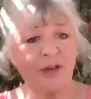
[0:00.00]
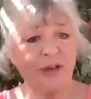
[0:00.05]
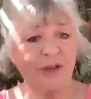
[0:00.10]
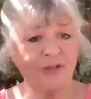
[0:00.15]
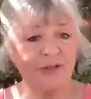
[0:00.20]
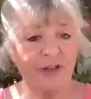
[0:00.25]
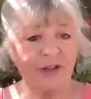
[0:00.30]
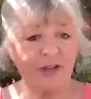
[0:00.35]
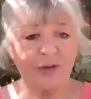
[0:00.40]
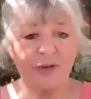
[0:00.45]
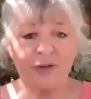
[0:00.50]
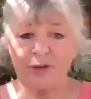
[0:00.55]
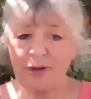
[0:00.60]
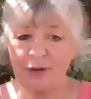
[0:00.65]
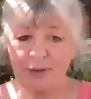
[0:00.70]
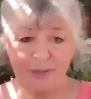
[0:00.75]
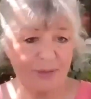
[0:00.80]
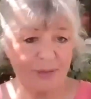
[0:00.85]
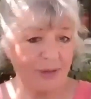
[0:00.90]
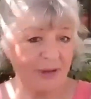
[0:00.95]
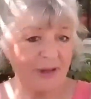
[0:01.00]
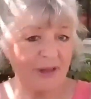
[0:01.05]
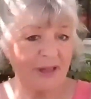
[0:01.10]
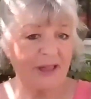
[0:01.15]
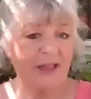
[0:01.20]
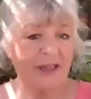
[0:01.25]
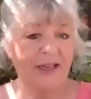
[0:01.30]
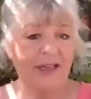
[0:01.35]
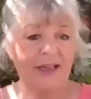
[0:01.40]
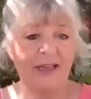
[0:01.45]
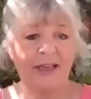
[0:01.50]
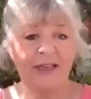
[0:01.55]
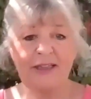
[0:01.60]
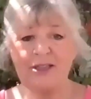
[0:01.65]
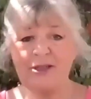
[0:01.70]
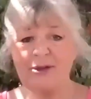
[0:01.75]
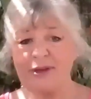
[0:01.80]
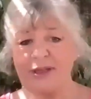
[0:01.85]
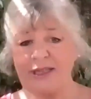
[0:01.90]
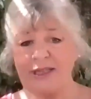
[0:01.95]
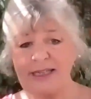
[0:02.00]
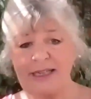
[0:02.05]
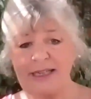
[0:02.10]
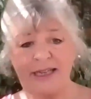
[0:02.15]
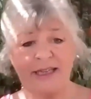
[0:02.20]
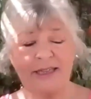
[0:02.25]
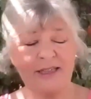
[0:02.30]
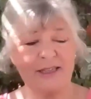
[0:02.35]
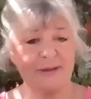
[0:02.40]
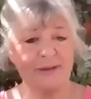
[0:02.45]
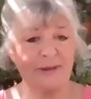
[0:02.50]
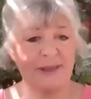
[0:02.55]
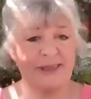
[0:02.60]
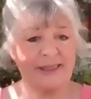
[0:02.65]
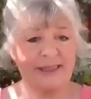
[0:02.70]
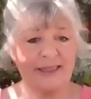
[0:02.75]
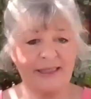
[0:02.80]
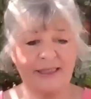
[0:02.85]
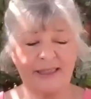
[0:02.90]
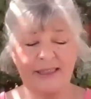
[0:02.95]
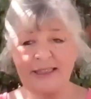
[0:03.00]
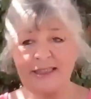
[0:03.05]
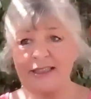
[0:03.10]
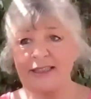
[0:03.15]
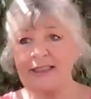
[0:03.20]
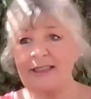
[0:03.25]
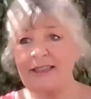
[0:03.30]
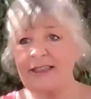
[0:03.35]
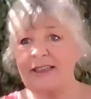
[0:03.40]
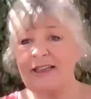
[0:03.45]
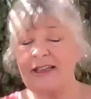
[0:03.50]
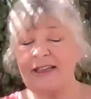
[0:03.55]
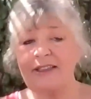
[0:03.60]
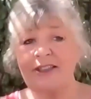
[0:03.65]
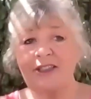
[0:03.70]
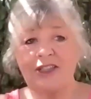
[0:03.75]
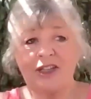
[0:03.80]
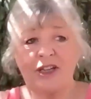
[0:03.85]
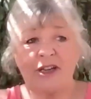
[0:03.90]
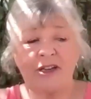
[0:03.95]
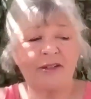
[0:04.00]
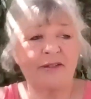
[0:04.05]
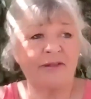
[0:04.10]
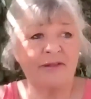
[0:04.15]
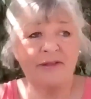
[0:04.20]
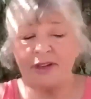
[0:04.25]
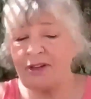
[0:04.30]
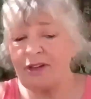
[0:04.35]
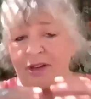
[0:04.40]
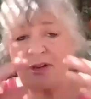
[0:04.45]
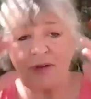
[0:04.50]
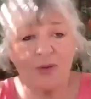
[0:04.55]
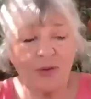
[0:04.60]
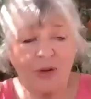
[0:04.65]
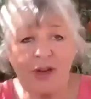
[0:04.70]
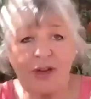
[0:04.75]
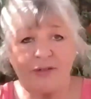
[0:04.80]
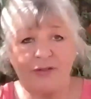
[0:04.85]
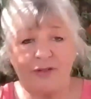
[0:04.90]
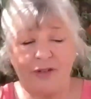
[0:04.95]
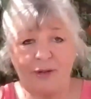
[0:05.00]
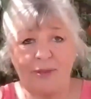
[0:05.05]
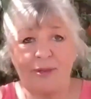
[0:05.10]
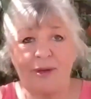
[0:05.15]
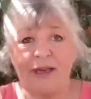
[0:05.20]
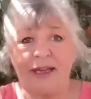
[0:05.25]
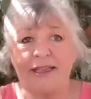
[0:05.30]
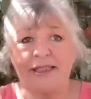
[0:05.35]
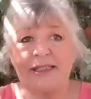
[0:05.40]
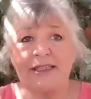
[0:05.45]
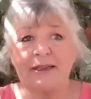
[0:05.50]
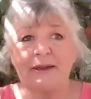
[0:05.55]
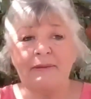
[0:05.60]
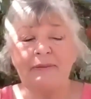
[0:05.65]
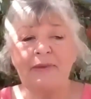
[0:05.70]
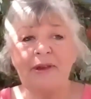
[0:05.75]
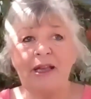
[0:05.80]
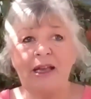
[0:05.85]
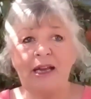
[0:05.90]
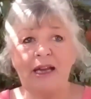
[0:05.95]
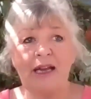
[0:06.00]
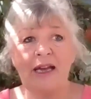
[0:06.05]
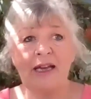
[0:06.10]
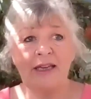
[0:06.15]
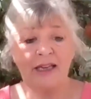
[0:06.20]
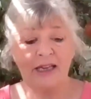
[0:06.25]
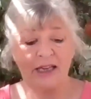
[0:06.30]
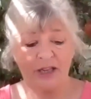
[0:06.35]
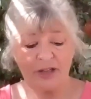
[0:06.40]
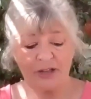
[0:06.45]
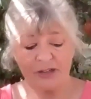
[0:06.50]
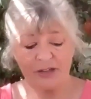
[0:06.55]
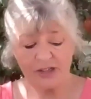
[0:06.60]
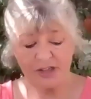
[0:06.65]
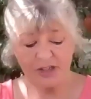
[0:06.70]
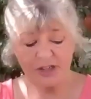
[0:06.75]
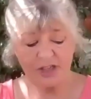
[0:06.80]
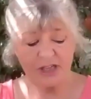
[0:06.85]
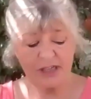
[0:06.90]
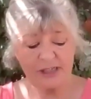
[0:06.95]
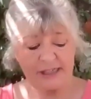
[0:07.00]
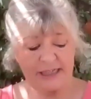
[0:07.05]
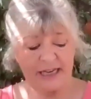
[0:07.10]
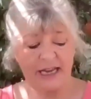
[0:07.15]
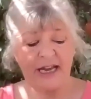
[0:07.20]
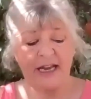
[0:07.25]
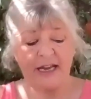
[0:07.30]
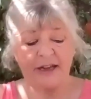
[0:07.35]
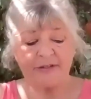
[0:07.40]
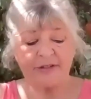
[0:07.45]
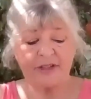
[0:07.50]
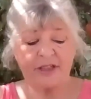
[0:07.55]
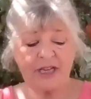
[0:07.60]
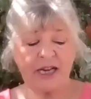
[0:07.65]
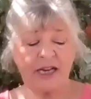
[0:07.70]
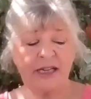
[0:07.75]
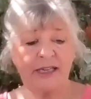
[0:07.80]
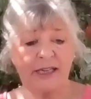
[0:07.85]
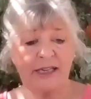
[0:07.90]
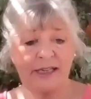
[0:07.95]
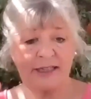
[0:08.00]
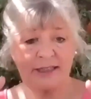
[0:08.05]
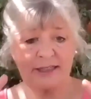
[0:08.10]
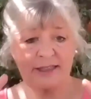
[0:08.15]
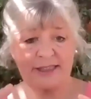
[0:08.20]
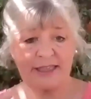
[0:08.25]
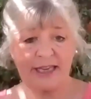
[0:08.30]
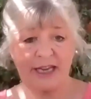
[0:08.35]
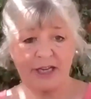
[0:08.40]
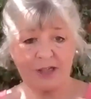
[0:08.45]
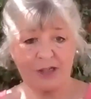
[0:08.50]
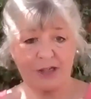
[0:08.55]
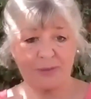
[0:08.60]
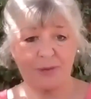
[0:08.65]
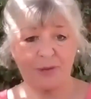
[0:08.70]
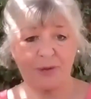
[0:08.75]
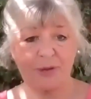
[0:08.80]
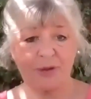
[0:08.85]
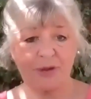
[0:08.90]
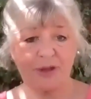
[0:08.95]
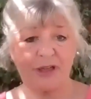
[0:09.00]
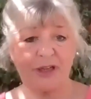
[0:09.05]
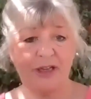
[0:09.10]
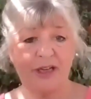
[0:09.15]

all over Europe, to Italy and Switzerland, and all over the place. And he used to just have a tiny little sketchbook